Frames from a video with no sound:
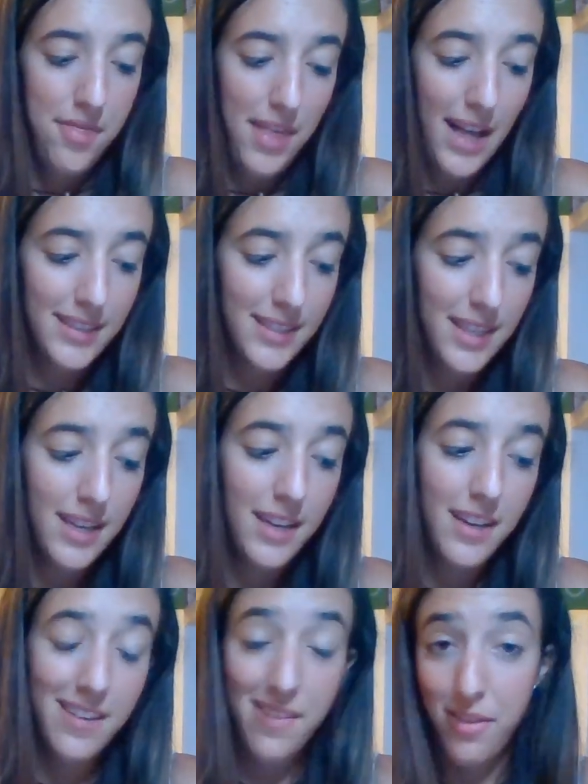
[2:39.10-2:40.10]
that's
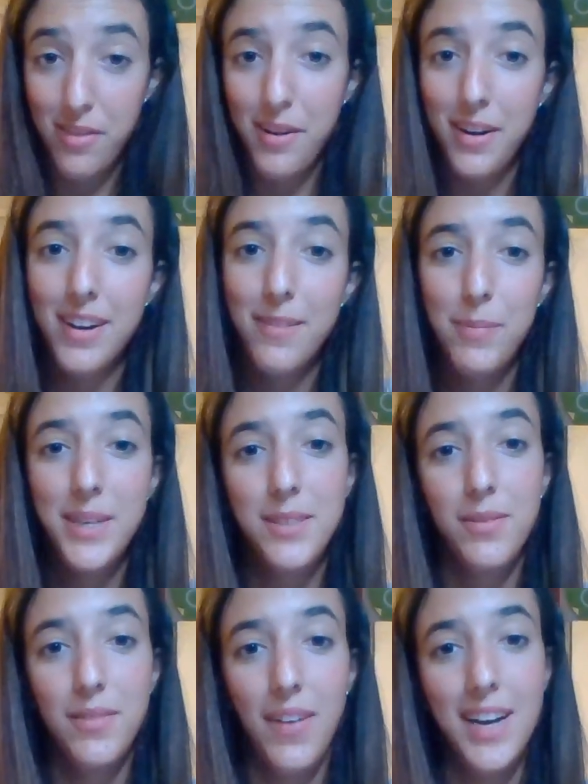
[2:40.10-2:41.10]
the third piece
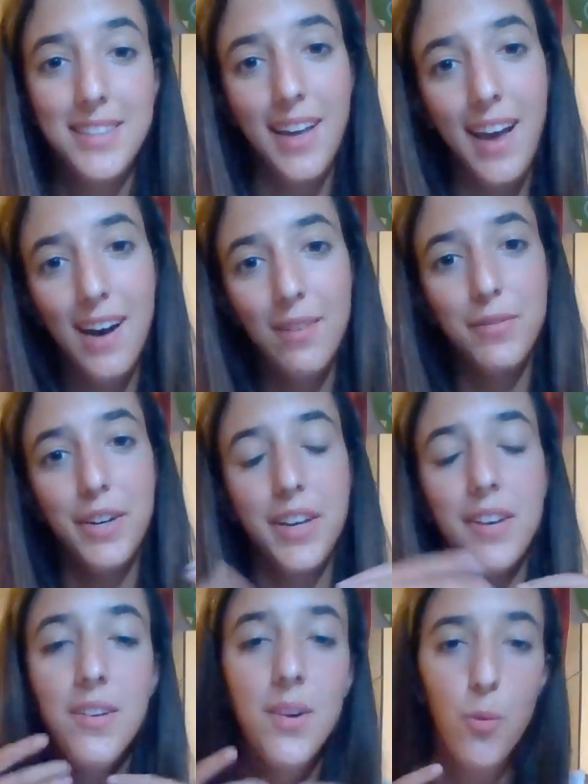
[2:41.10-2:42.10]
of advice I have for
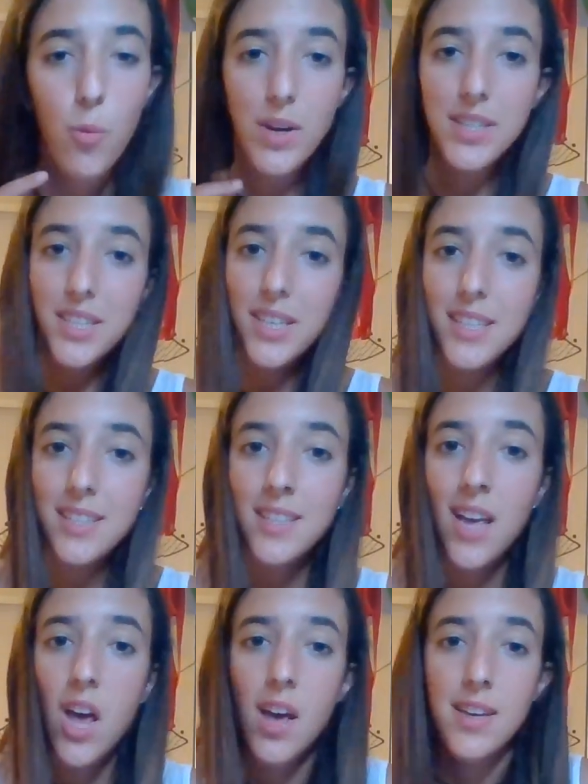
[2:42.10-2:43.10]
you, which is
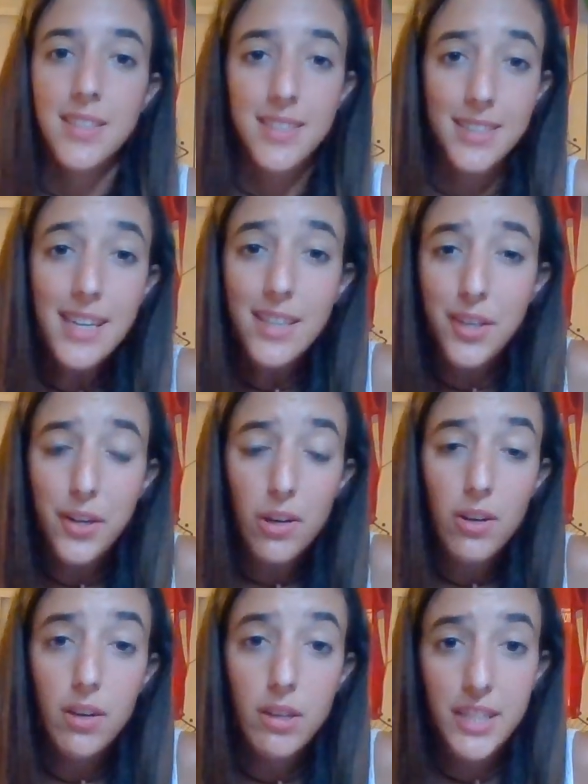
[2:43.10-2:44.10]
stick to
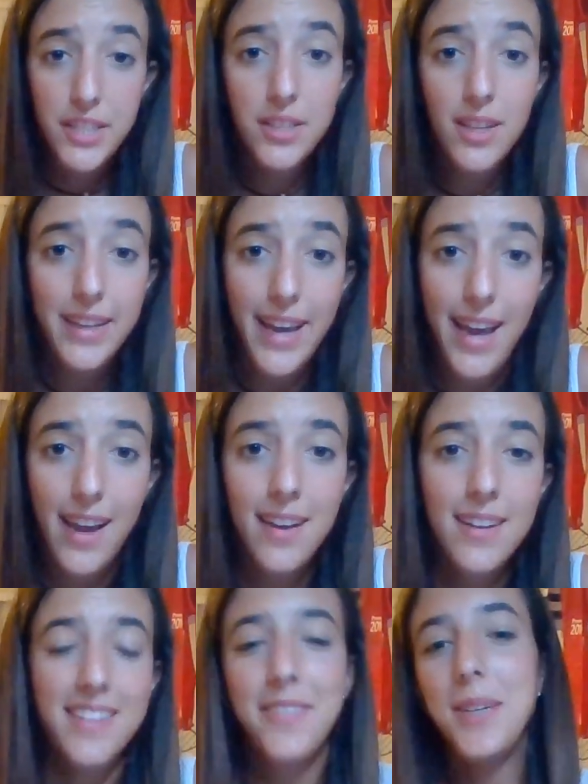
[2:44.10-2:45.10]
your original
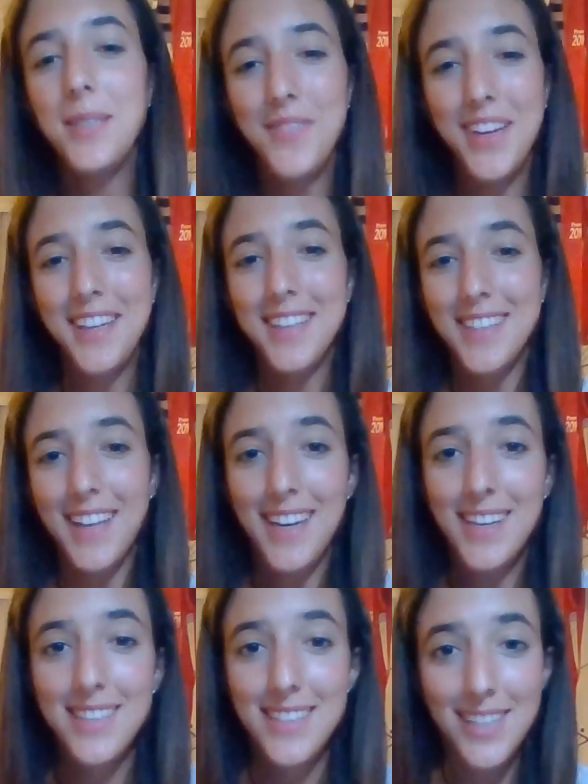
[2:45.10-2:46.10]
gang, which means
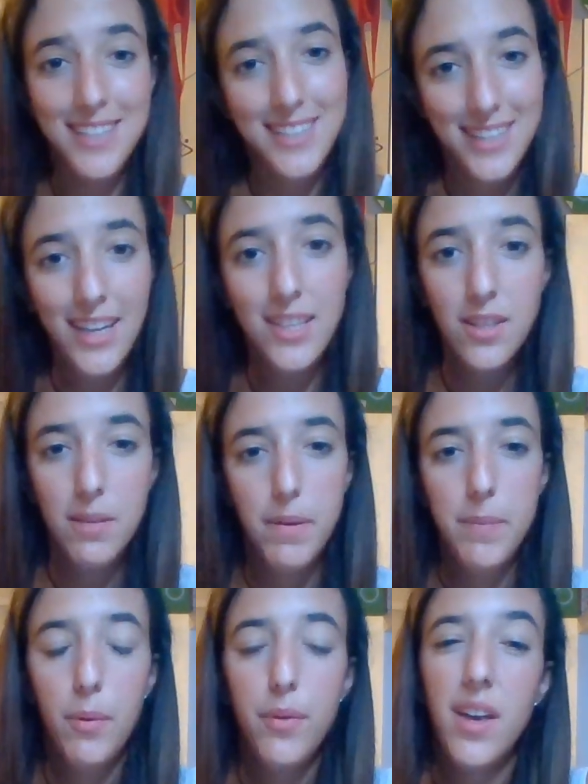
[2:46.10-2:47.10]
like just stick to the
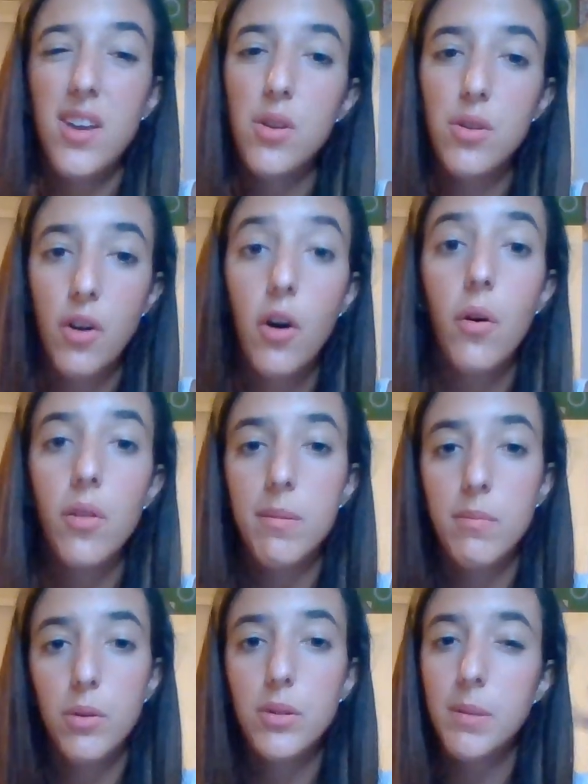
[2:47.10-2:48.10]
people that you know the
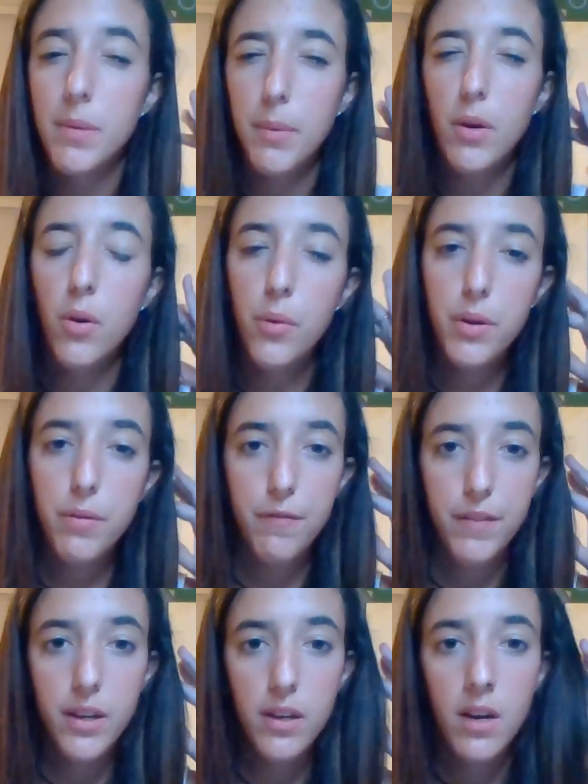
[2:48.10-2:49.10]
most, the people who you
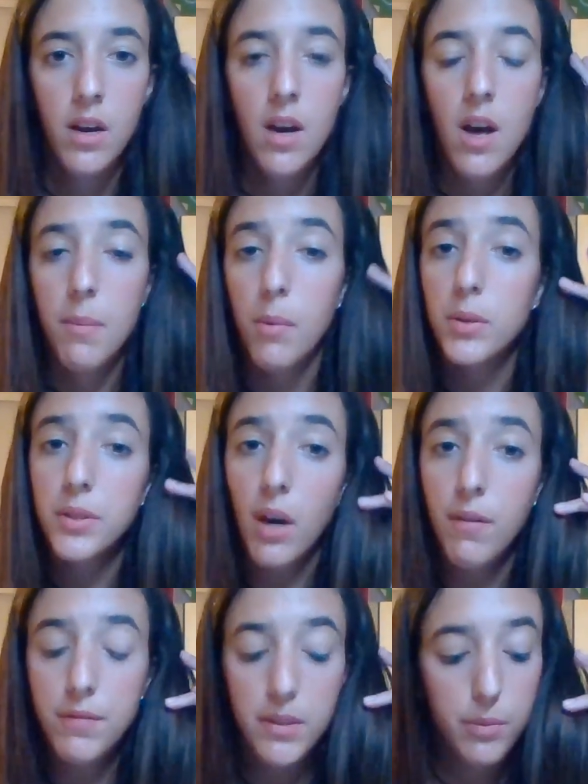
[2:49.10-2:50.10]
feel most
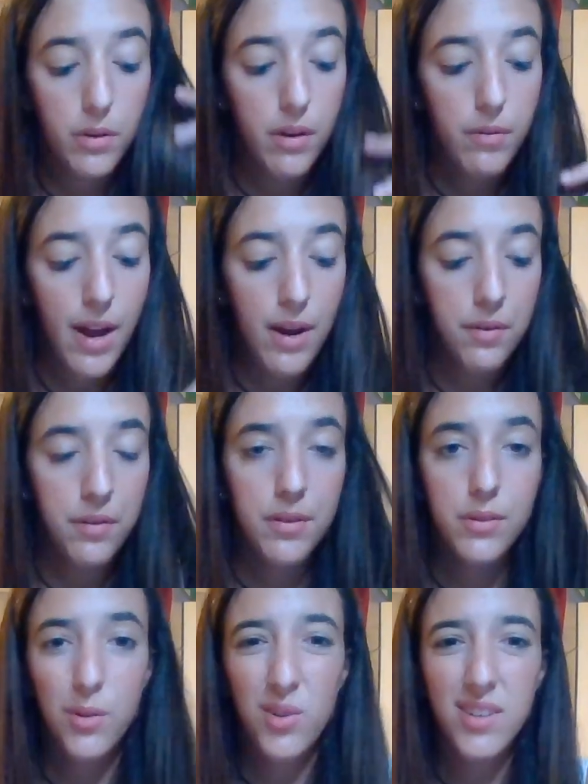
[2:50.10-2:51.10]
comfortable around.
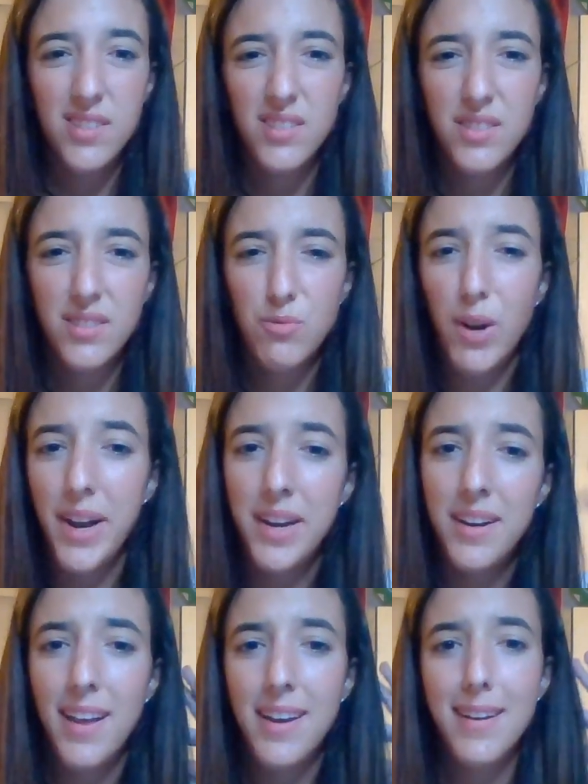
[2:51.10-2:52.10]
Don't try
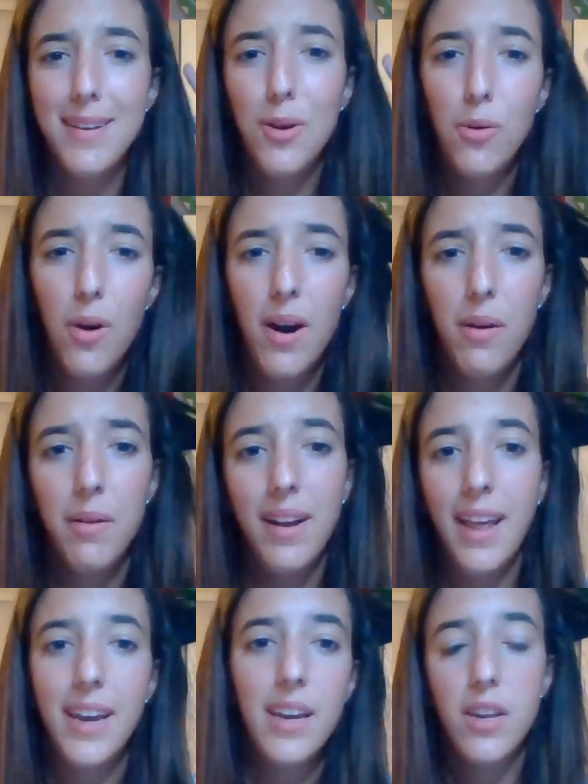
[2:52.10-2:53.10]
and like go out
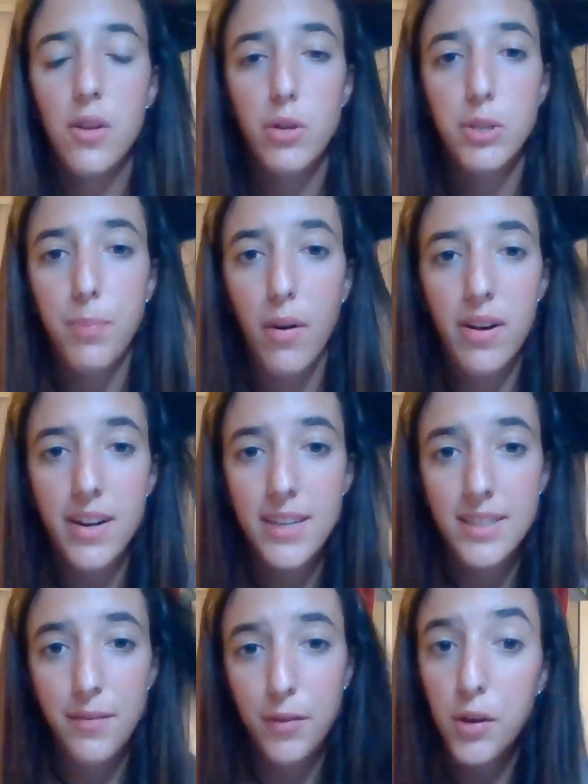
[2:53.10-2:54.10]
like in huge
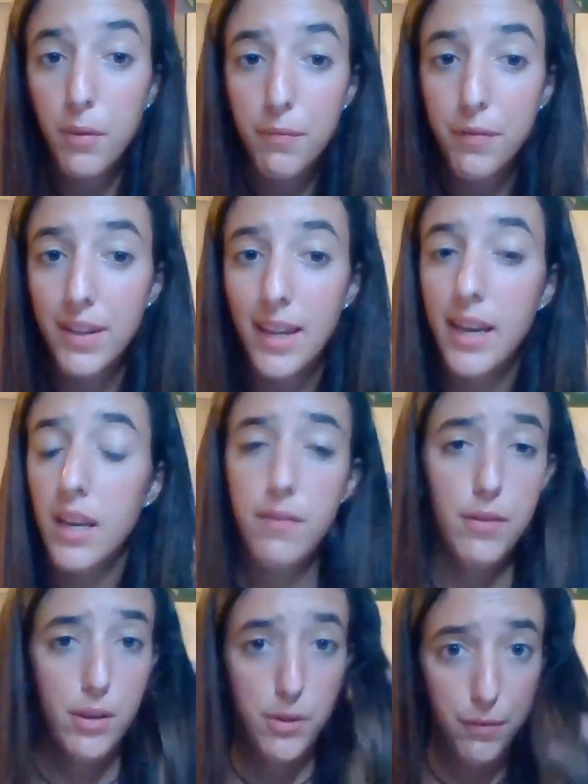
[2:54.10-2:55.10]
parties if you don't feel like it. If
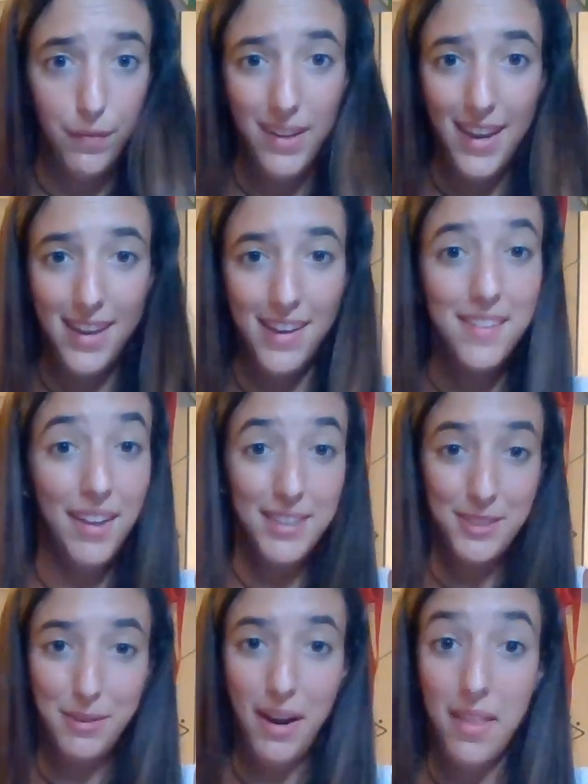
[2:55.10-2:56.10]
you do feel like it, that's
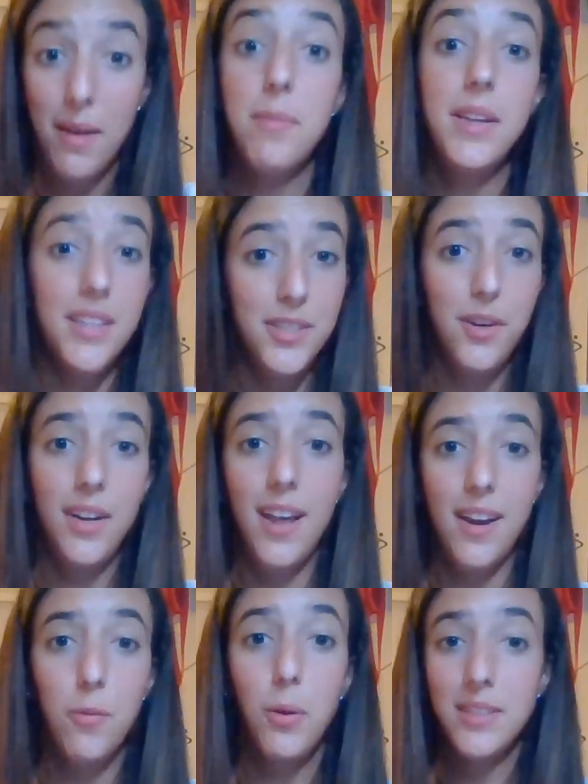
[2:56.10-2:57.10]
great. That means you're
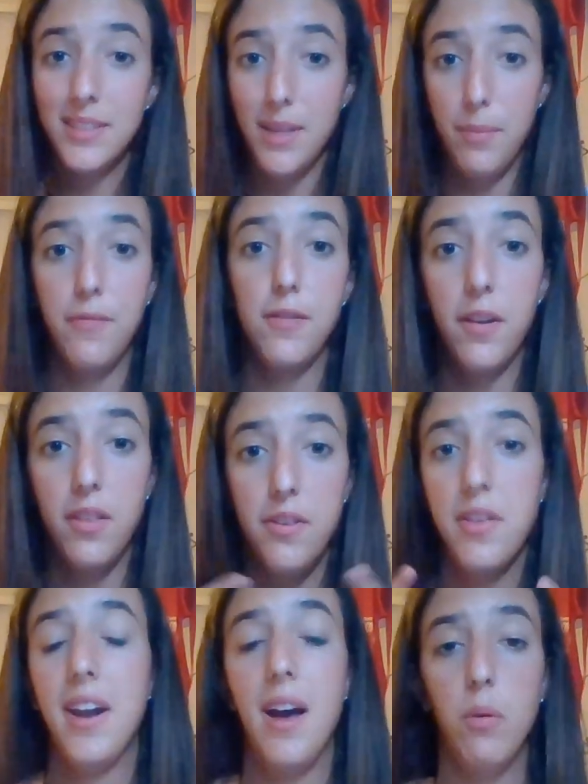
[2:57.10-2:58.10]
like one step further
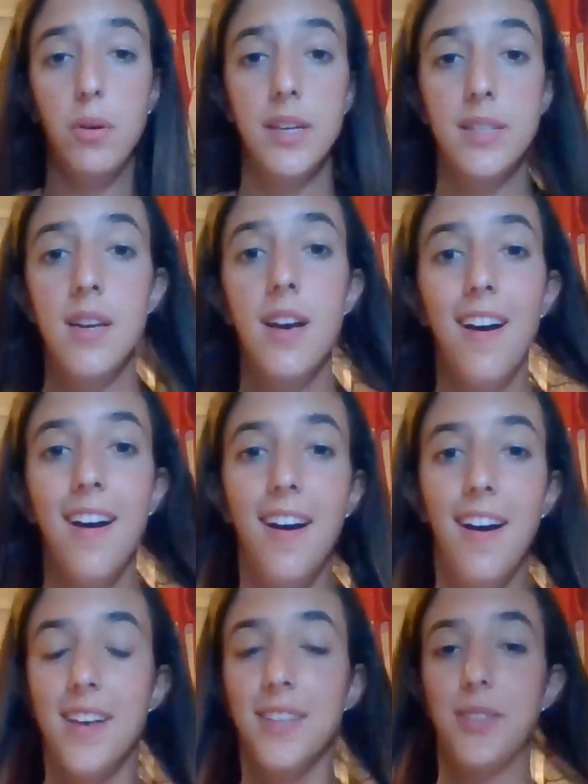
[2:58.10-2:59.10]
than I was.
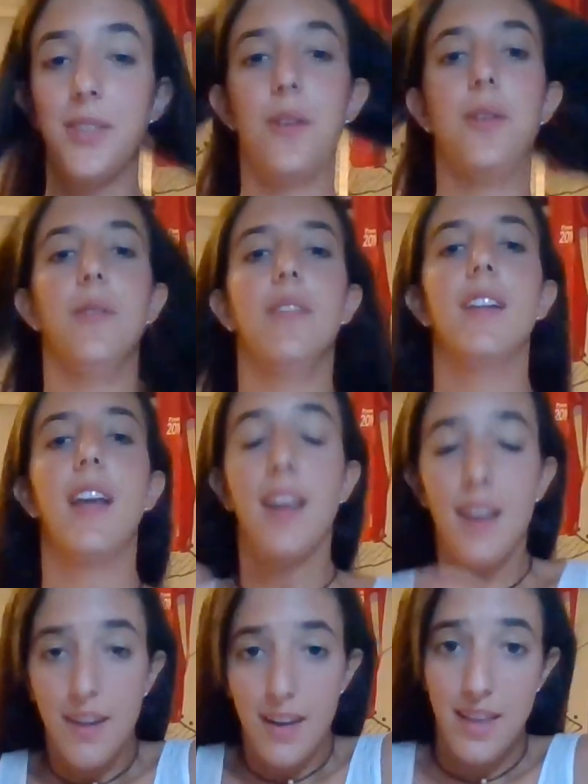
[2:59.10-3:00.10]
So
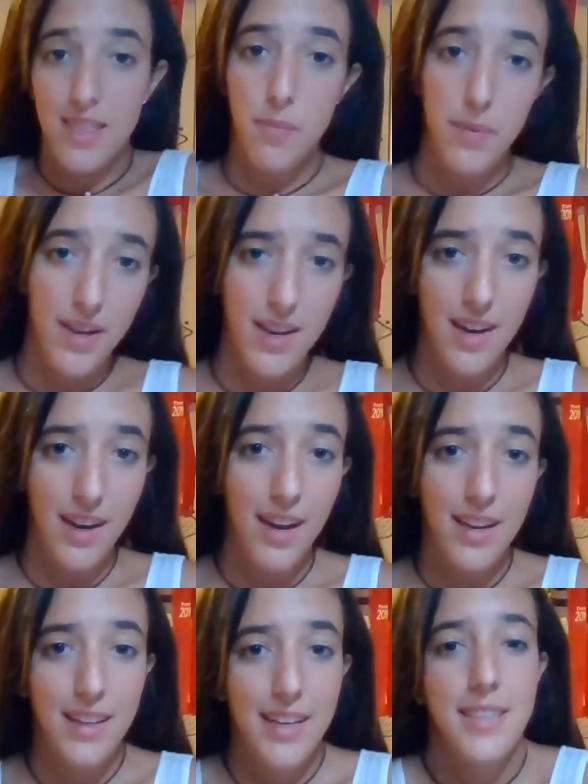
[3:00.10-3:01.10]
like in the beginning,
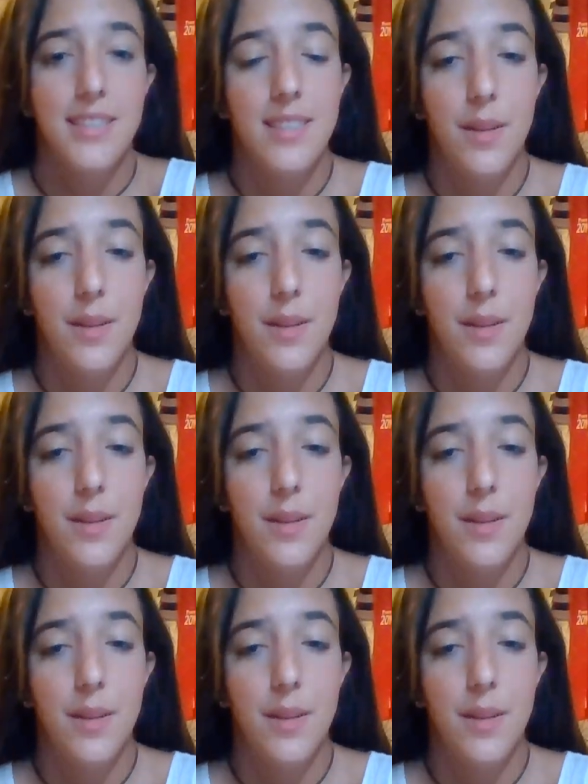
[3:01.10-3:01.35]
at least,